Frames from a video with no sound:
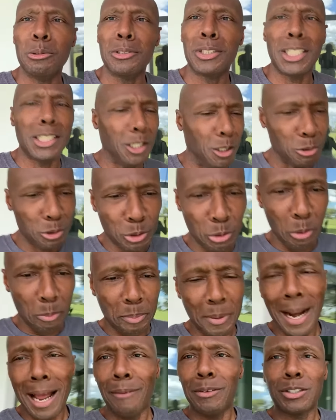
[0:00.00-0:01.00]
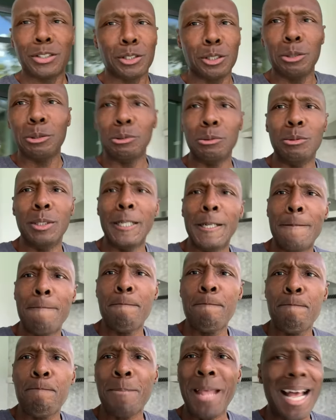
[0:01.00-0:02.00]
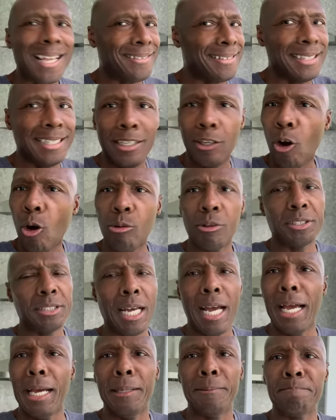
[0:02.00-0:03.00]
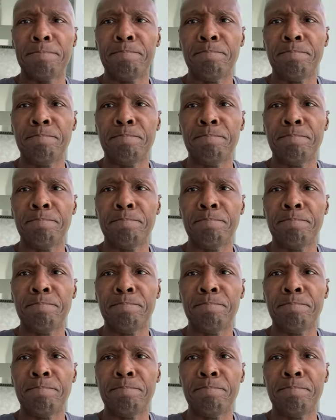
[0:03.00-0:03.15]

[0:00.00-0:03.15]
She goes to a private school. I see it all the time.